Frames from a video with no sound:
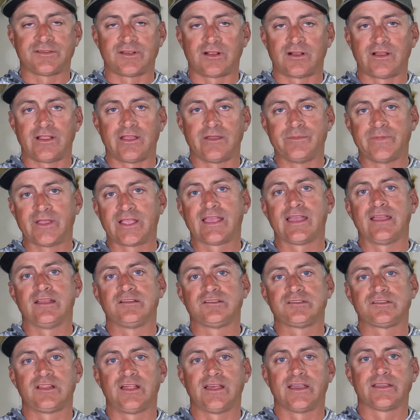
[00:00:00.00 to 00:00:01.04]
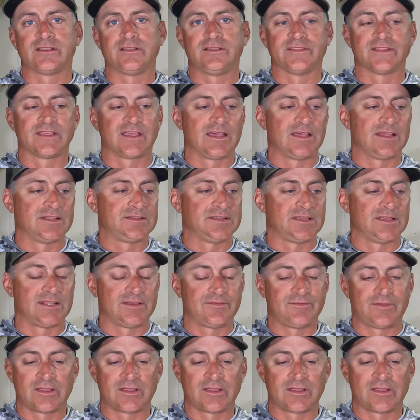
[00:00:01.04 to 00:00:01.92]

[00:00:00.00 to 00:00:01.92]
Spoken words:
Sorry, I've been kind of slacking on the content.